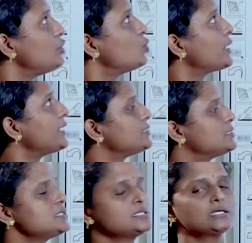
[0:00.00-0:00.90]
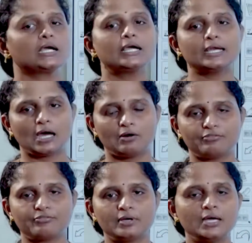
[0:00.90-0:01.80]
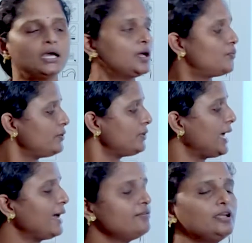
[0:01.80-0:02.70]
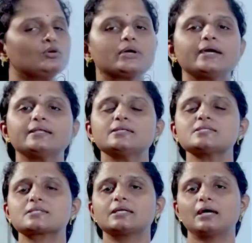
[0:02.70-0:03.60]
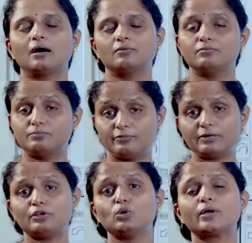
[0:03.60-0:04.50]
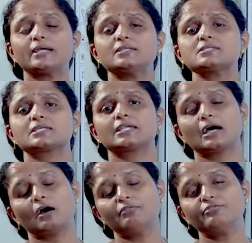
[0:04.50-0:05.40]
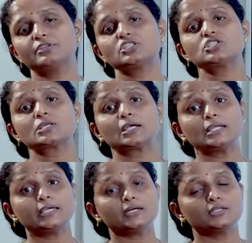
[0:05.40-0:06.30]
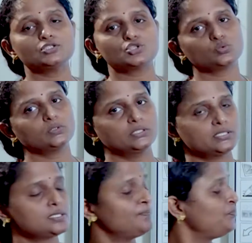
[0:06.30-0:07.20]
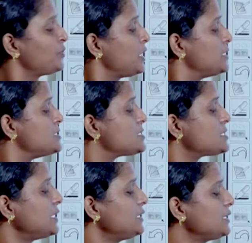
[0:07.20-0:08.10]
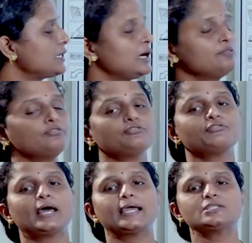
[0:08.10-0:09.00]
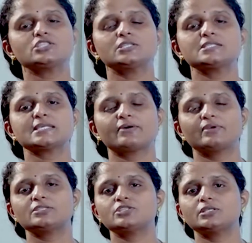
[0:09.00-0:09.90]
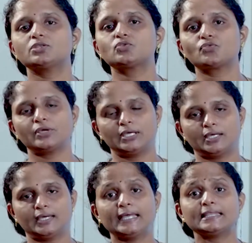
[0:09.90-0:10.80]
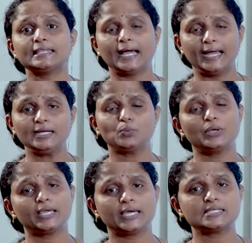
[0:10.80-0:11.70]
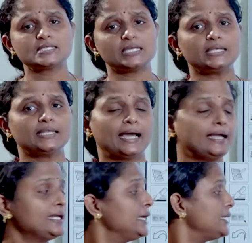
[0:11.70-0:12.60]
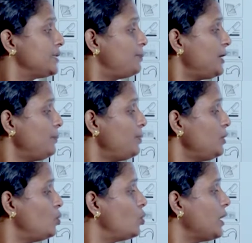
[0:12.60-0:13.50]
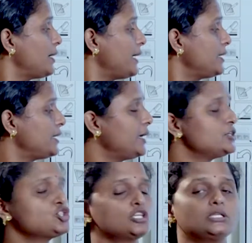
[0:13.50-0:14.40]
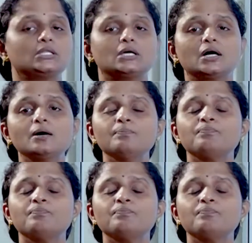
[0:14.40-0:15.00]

a look at this graph. When we have a look at this graph, it is clear to us. See the graph of 1973. In that, we can see that the people who are engaged in the